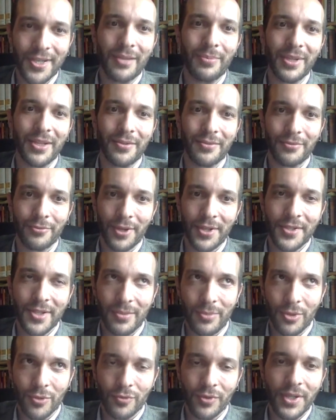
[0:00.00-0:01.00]
reasonably
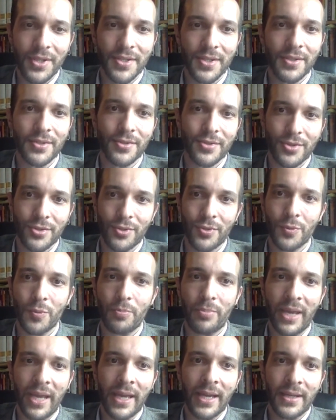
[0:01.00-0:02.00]
reasonable reasons to
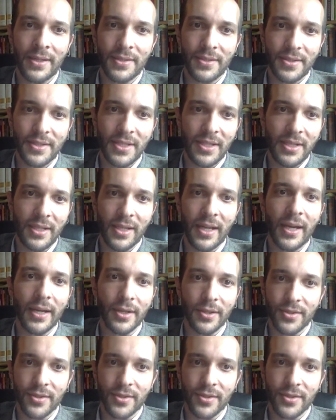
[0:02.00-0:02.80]
ban DEI